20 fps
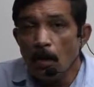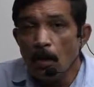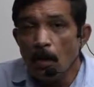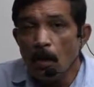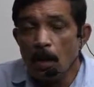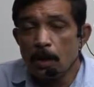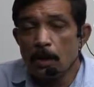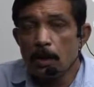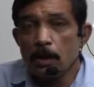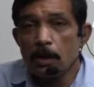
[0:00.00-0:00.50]

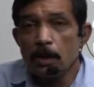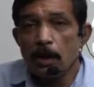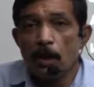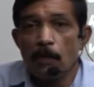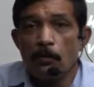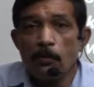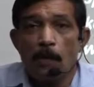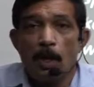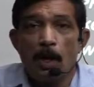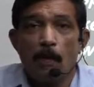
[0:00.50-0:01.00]
otters are
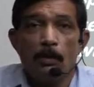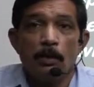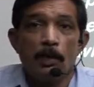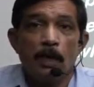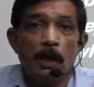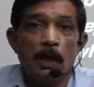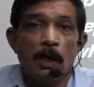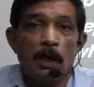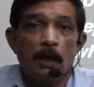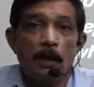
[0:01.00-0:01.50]
found
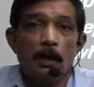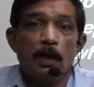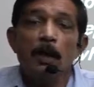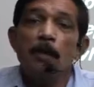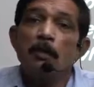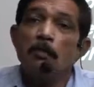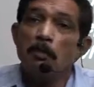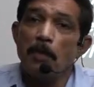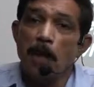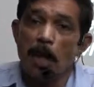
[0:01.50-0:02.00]
in
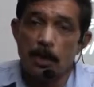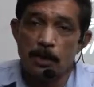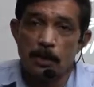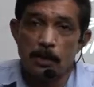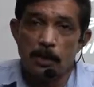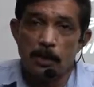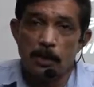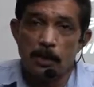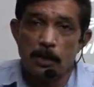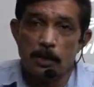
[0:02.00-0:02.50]

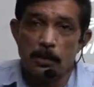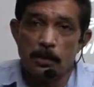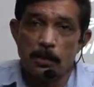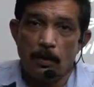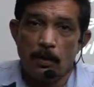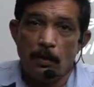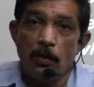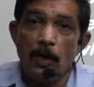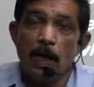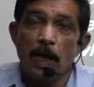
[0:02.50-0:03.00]
marshes
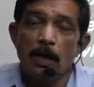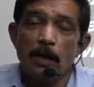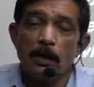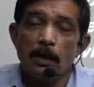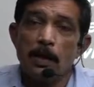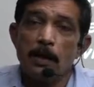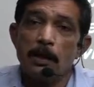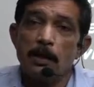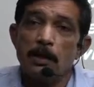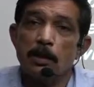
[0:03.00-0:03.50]
where
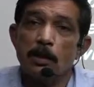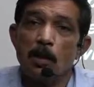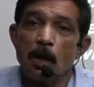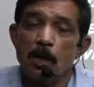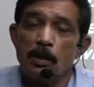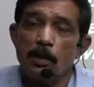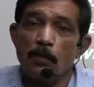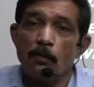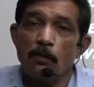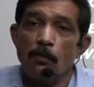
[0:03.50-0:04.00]
there is
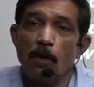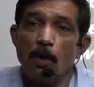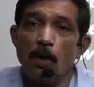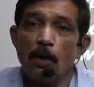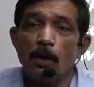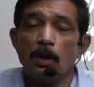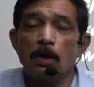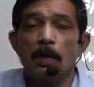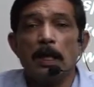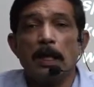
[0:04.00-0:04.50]
lots of
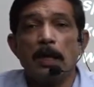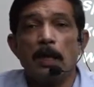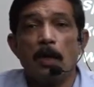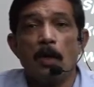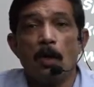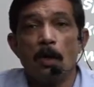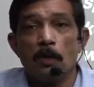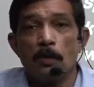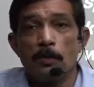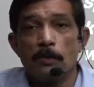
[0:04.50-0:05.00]
water,
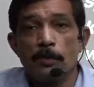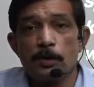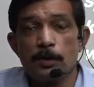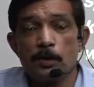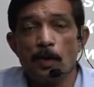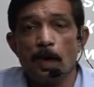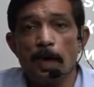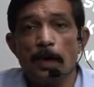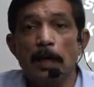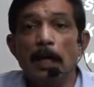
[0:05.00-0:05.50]
lots of
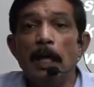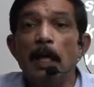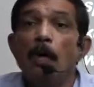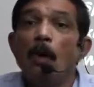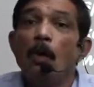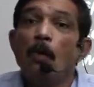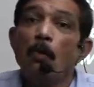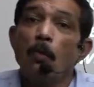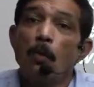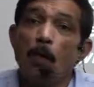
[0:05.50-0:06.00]
soil.
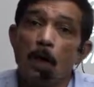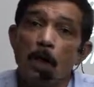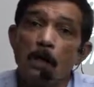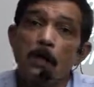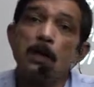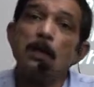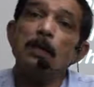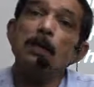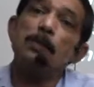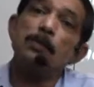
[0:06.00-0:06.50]

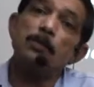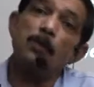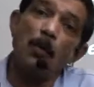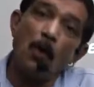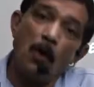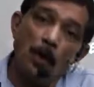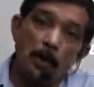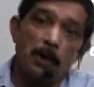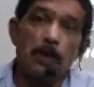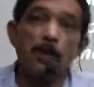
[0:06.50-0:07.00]
Water is
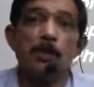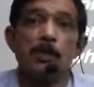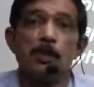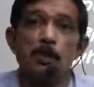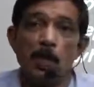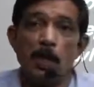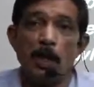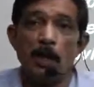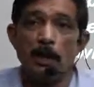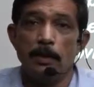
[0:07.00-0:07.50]
more than
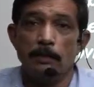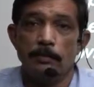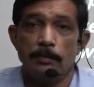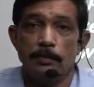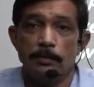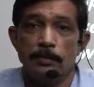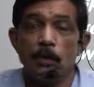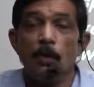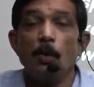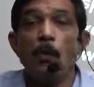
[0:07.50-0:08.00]
soil,
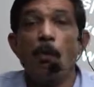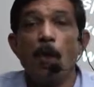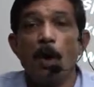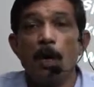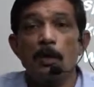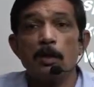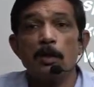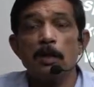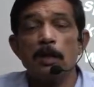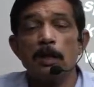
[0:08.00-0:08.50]
so
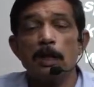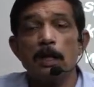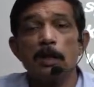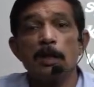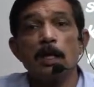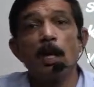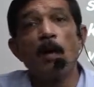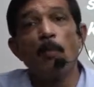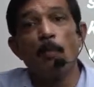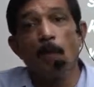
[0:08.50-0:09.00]
water stays
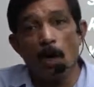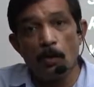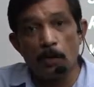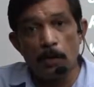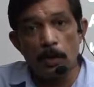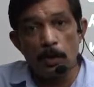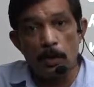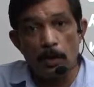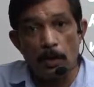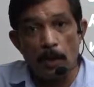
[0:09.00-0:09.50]
above
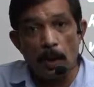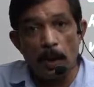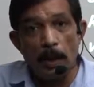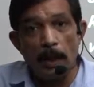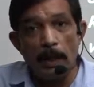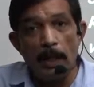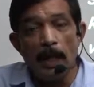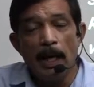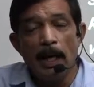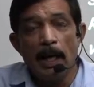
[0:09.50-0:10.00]
the
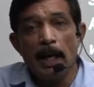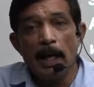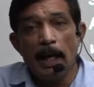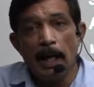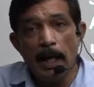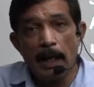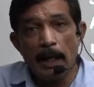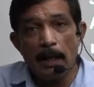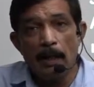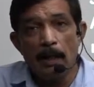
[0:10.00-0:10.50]
soil,
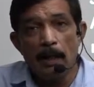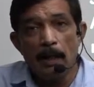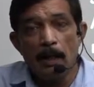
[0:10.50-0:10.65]
and